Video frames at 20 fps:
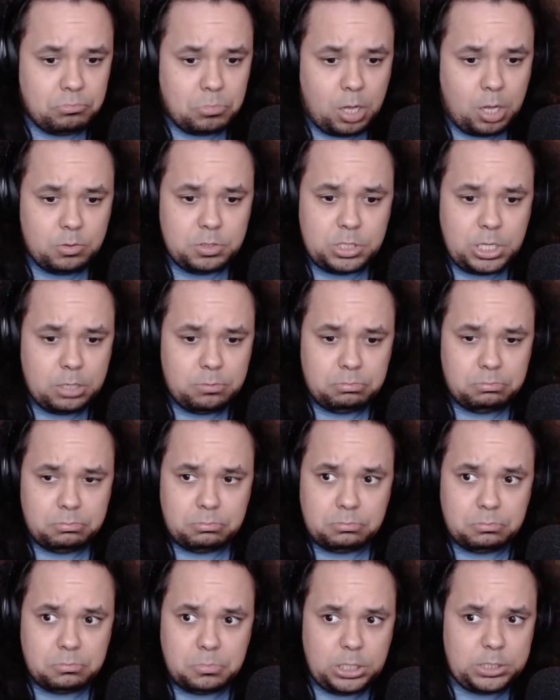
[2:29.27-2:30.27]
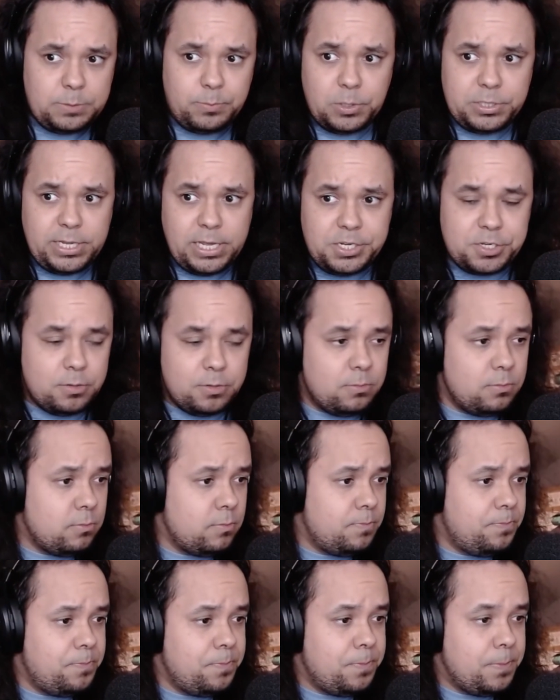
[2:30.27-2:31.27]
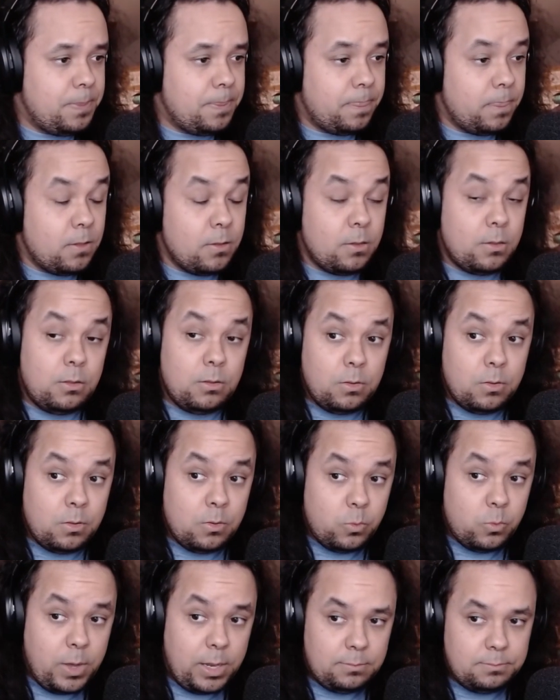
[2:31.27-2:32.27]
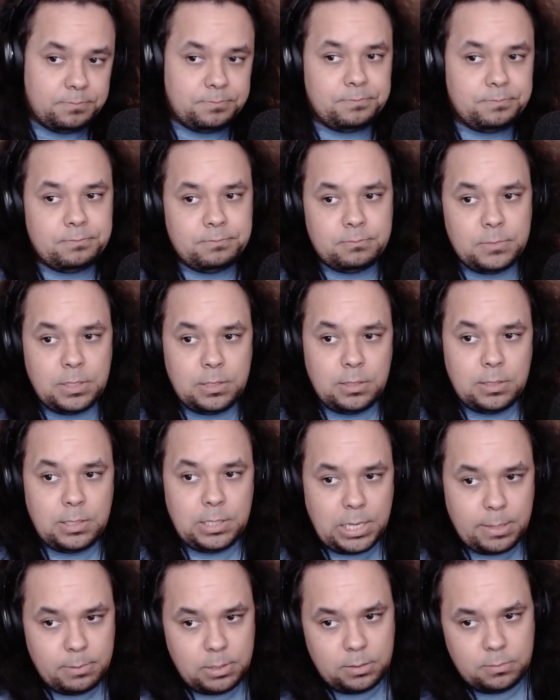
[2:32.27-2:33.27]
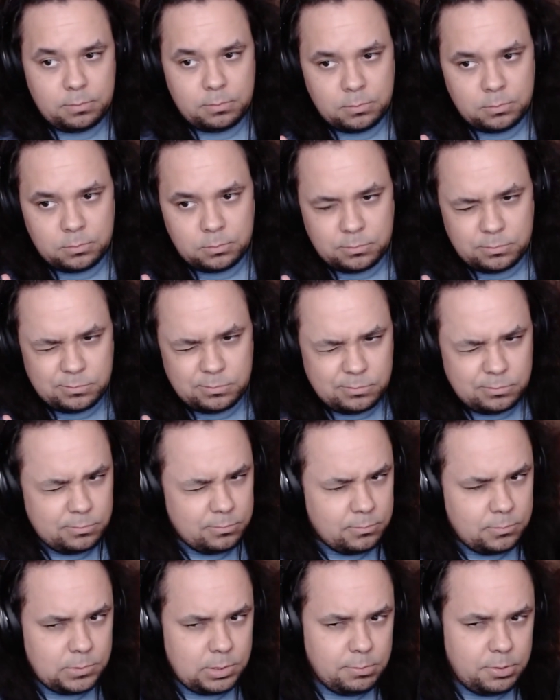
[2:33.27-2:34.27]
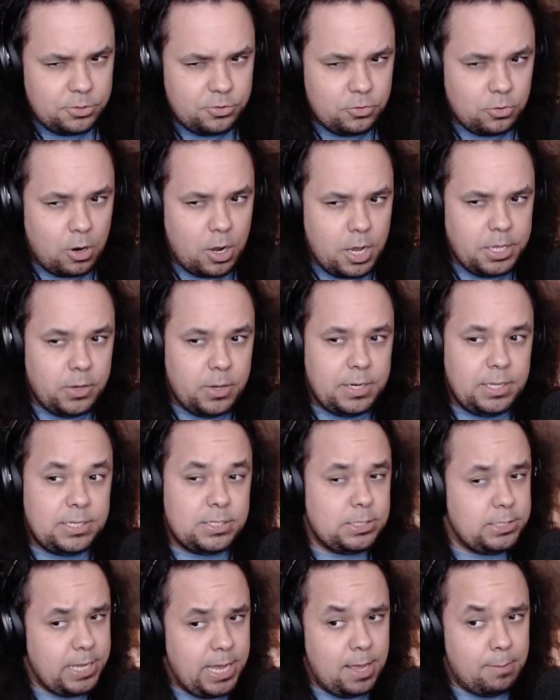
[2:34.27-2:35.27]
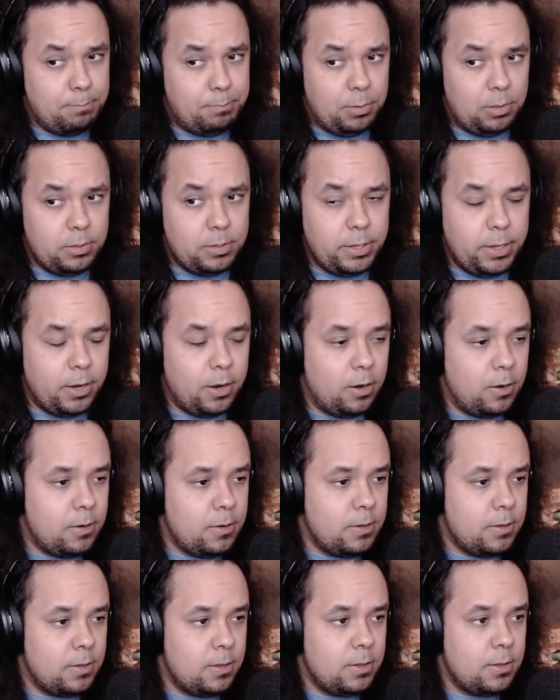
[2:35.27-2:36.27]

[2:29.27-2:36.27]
How is that exploitation? Well, let me draw you an example here.